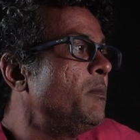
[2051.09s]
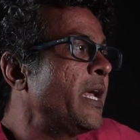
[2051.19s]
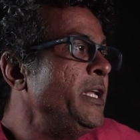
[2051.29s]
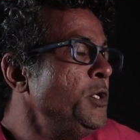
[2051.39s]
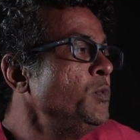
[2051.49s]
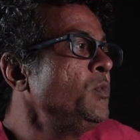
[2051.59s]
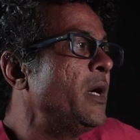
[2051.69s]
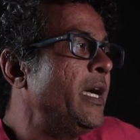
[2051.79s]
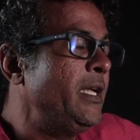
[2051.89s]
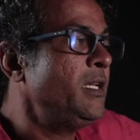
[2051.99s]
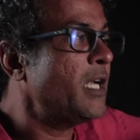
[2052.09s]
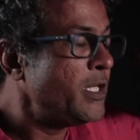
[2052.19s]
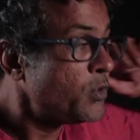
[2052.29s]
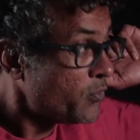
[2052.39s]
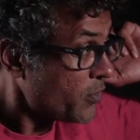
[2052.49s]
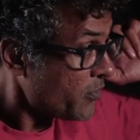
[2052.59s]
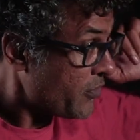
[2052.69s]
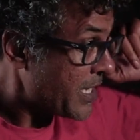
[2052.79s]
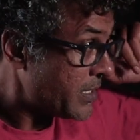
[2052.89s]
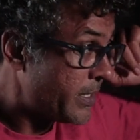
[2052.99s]
But I know for a
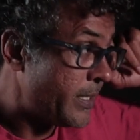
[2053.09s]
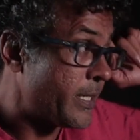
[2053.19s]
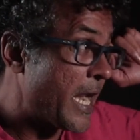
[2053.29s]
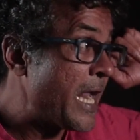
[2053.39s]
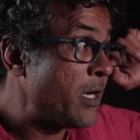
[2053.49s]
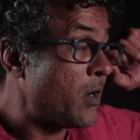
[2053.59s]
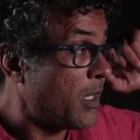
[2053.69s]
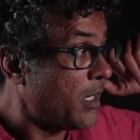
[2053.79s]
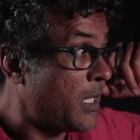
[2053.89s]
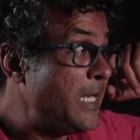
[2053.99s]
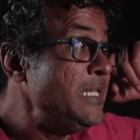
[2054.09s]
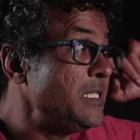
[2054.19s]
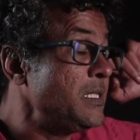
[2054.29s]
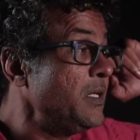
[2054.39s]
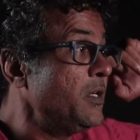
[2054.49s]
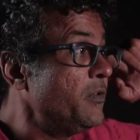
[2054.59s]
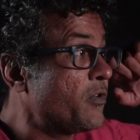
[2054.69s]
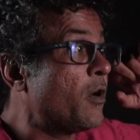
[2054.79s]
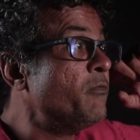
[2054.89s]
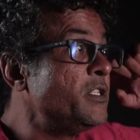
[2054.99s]
fact that it ran at least
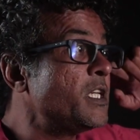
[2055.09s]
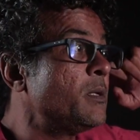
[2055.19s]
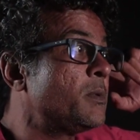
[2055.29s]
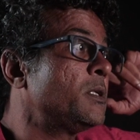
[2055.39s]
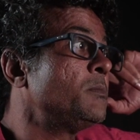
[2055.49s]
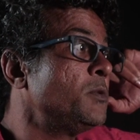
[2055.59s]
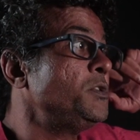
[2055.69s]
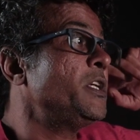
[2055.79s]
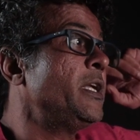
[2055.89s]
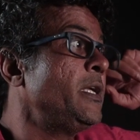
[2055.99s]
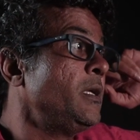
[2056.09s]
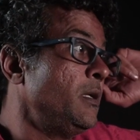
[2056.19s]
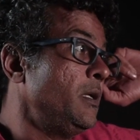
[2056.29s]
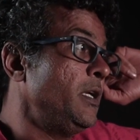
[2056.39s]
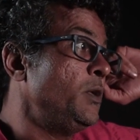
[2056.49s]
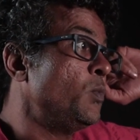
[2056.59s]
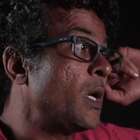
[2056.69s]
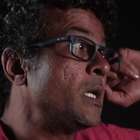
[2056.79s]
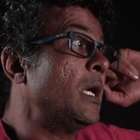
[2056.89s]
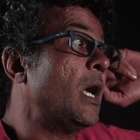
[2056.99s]
from Vishakhapatnam to Chennai in
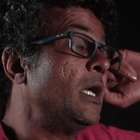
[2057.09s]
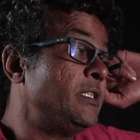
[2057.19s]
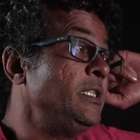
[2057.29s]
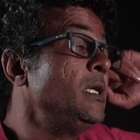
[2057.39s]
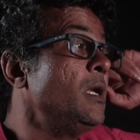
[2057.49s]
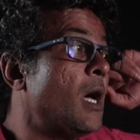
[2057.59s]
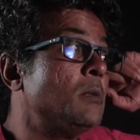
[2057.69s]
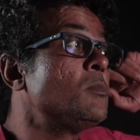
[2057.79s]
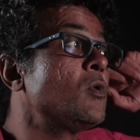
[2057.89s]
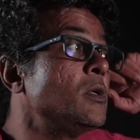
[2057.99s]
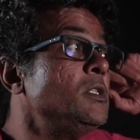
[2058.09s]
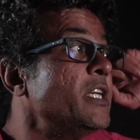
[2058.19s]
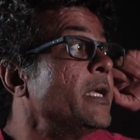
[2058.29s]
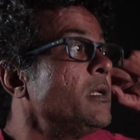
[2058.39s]
one single unbroken channel.